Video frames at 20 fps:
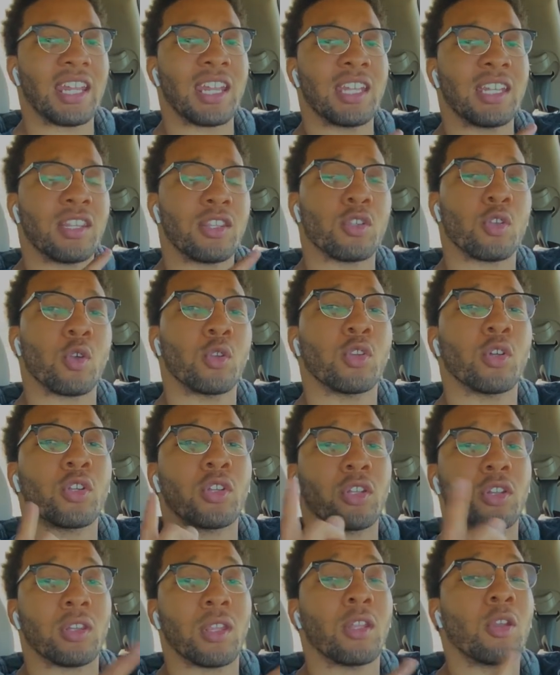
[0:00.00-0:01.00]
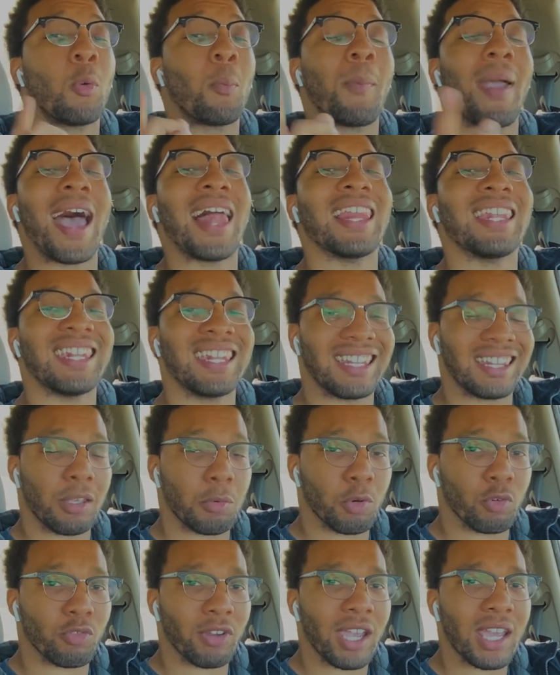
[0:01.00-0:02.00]
And so the, the normality that they
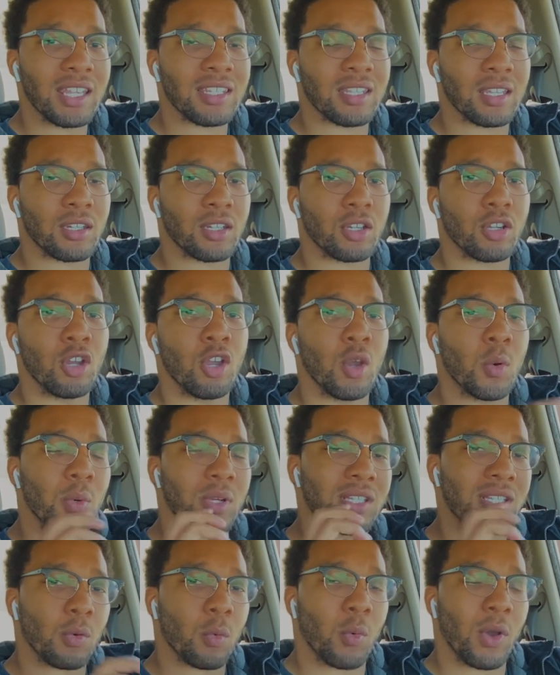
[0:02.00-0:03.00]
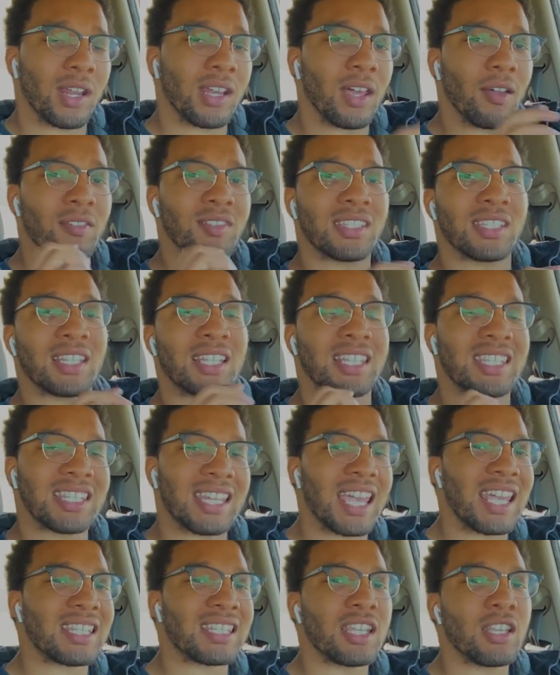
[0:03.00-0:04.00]
were raised under was one of
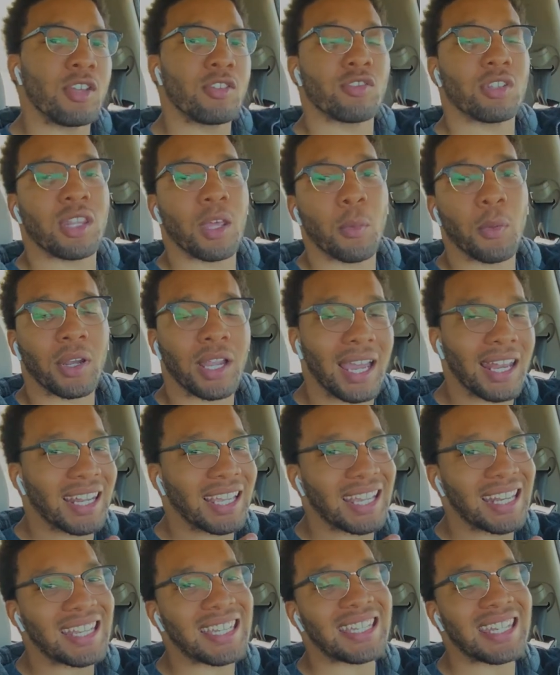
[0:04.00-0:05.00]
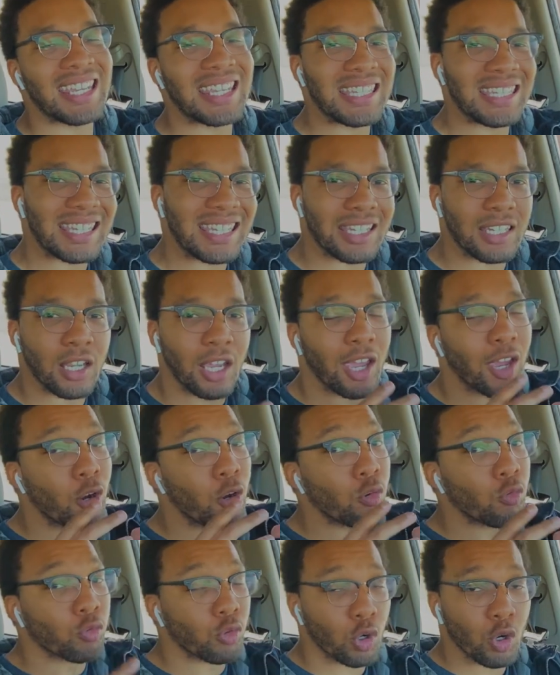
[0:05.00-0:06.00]
success. So they were kind of conditioned and
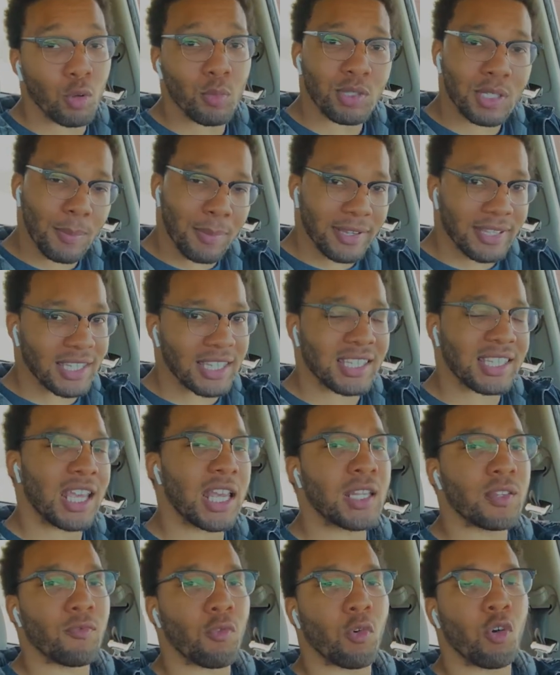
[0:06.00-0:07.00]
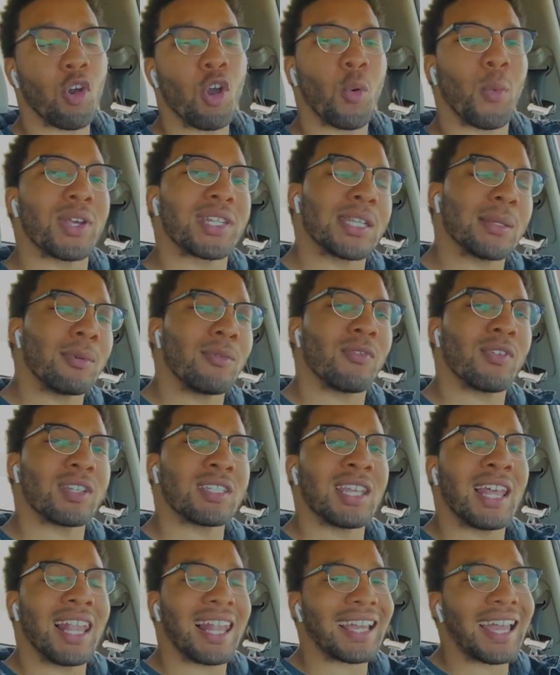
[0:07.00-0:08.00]
groomed to be successful. But some of us,
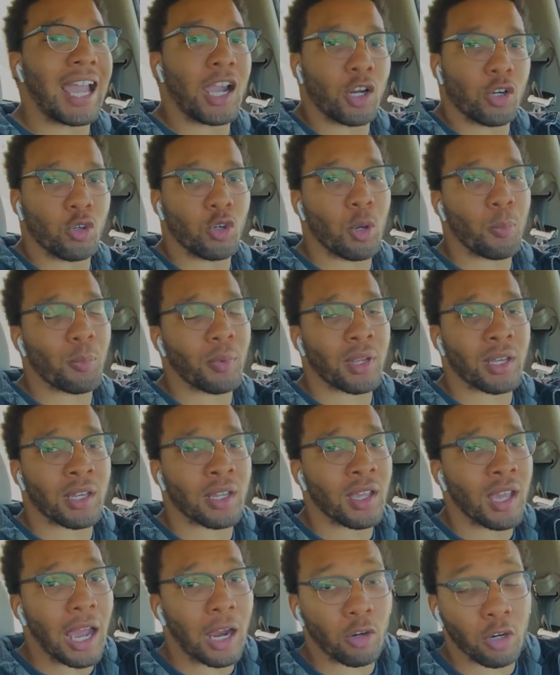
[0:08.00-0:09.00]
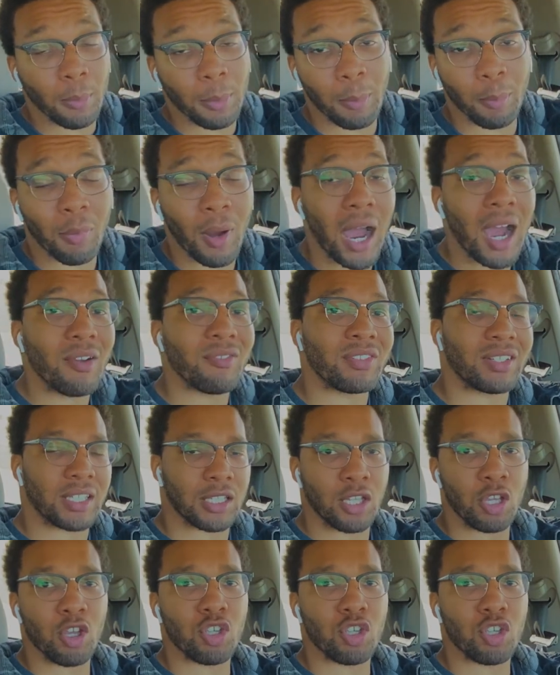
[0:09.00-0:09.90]
like I grew up in, I grew up in poverty.